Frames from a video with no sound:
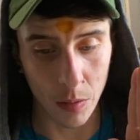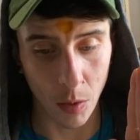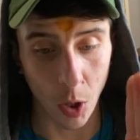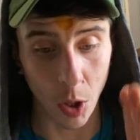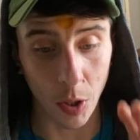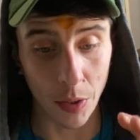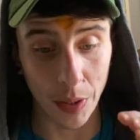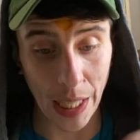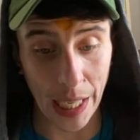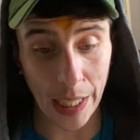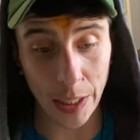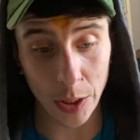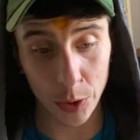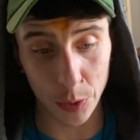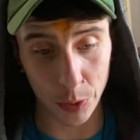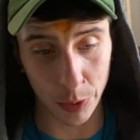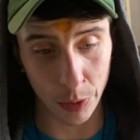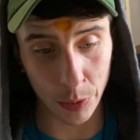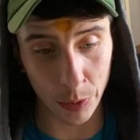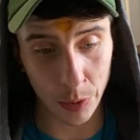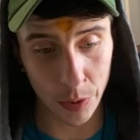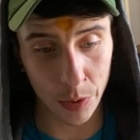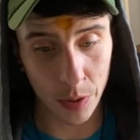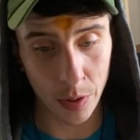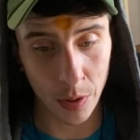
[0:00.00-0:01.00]
that
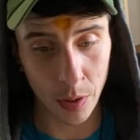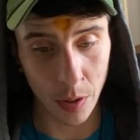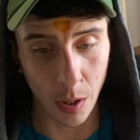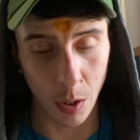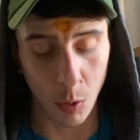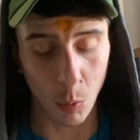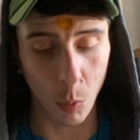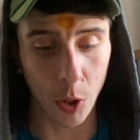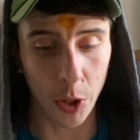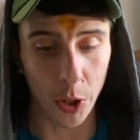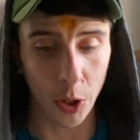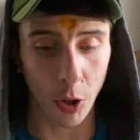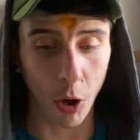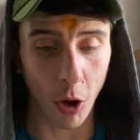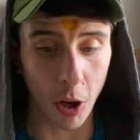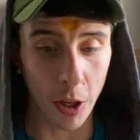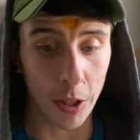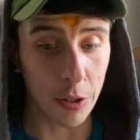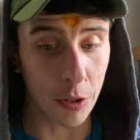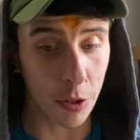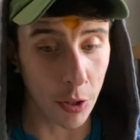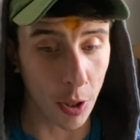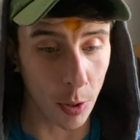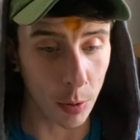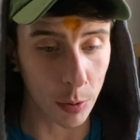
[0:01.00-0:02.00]
truth and what your
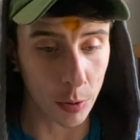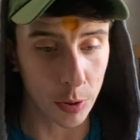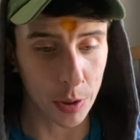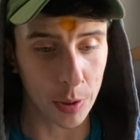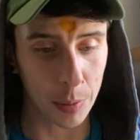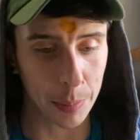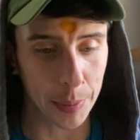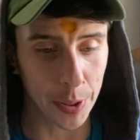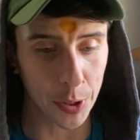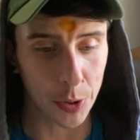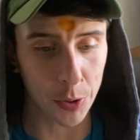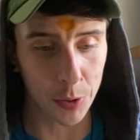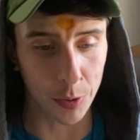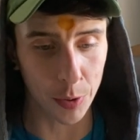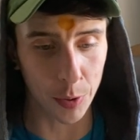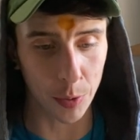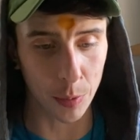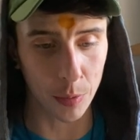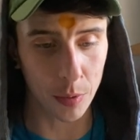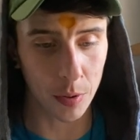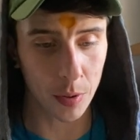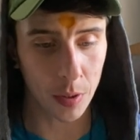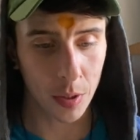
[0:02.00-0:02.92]
heart knows to be true.